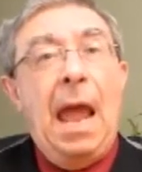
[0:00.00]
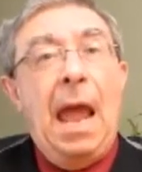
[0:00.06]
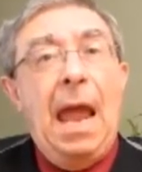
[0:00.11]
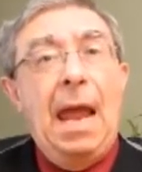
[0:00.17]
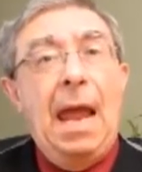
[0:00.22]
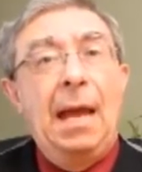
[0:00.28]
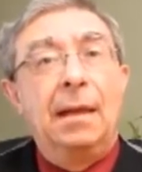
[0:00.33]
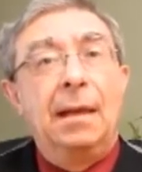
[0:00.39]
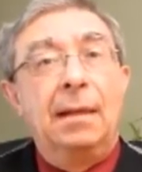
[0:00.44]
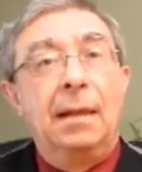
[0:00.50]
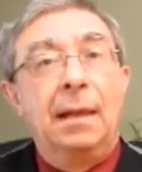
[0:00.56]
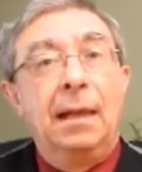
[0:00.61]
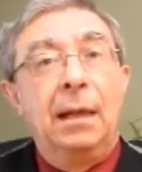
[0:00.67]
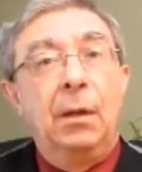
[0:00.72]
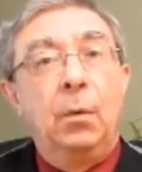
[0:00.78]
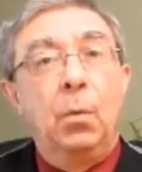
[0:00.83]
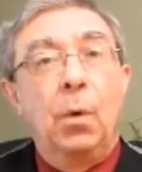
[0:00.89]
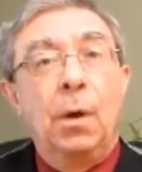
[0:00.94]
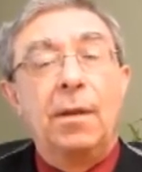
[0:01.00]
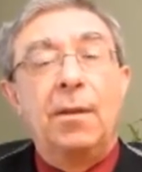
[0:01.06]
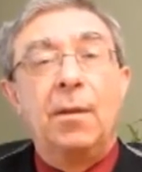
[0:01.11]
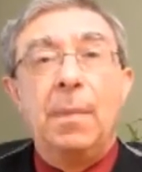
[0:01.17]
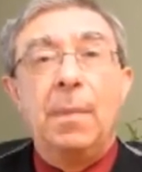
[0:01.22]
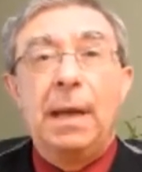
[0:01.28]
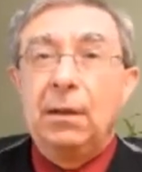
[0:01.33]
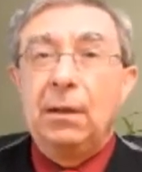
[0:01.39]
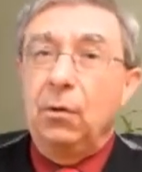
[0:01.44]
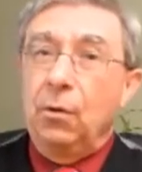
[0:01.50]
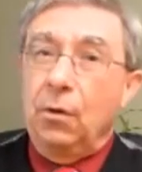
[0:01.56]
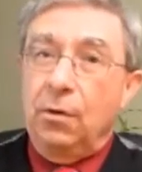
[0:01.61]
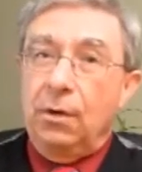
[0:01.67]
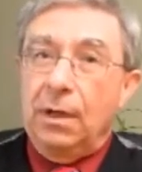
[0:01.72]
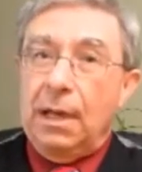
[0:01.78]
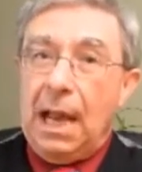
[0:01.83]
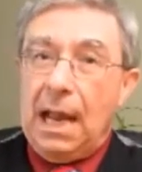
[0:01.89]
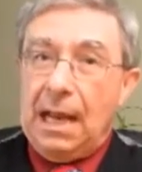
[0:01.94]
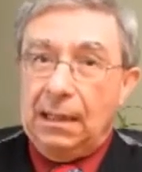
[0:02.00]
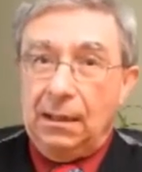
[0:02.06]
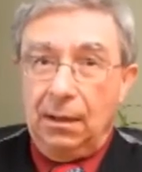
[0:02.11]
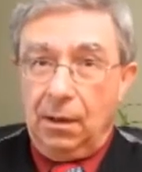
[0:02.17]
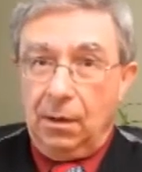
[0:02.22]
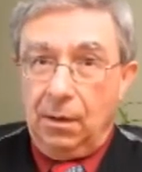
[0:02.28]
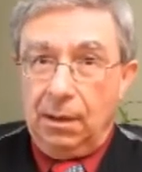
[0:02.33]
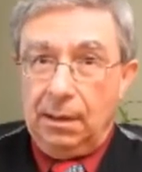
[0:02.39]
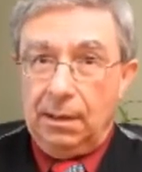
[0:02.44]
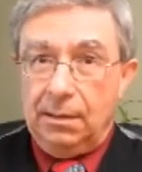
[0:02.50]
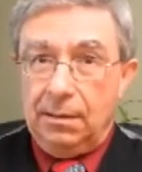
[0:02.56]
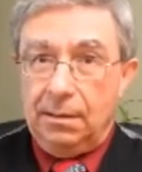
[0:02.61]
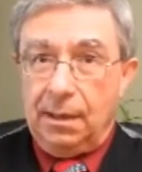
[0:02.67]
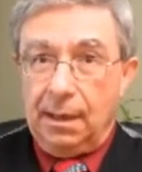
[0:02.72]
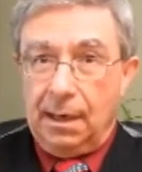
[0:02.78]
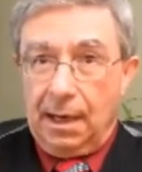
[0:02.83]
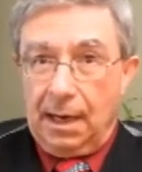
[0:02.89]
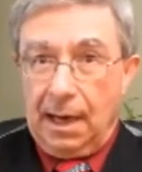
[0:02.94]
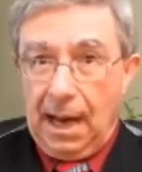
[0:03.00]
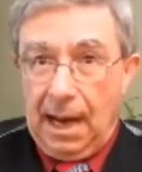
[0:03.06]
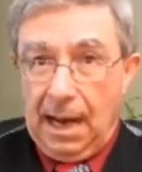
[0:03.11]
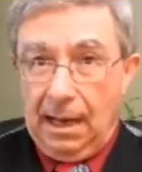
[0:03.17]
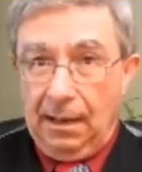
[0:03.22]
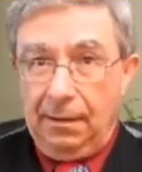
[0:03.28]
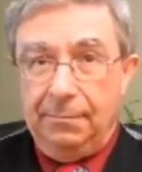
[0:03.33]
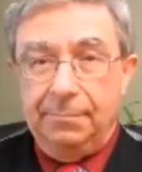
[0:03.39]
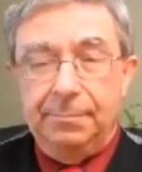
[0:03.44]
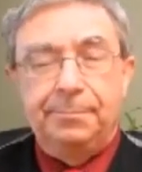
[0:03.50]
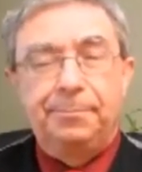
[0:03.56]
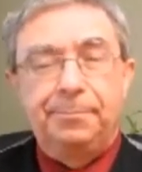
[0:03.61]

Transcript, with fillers: And in one of the mail order catalogs that I had